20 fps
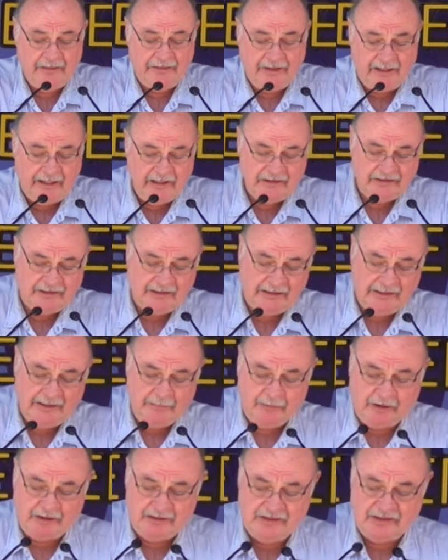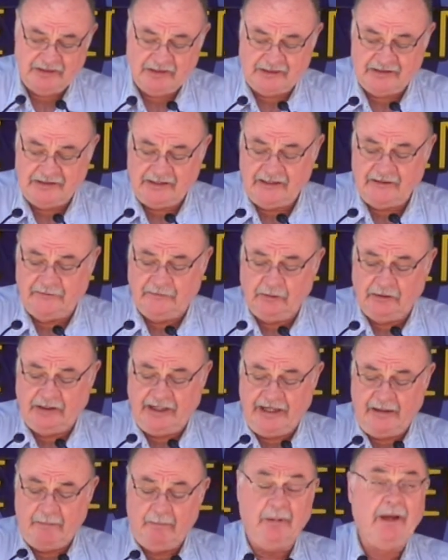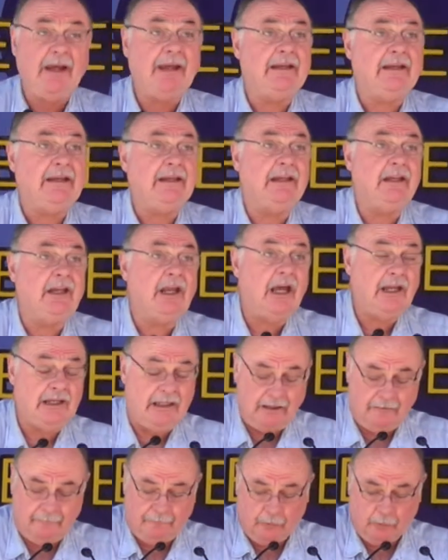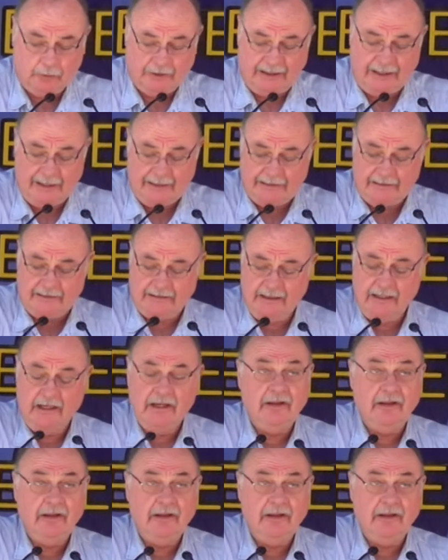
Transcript: Thanks to Lincoln's successful campaigning in 1948,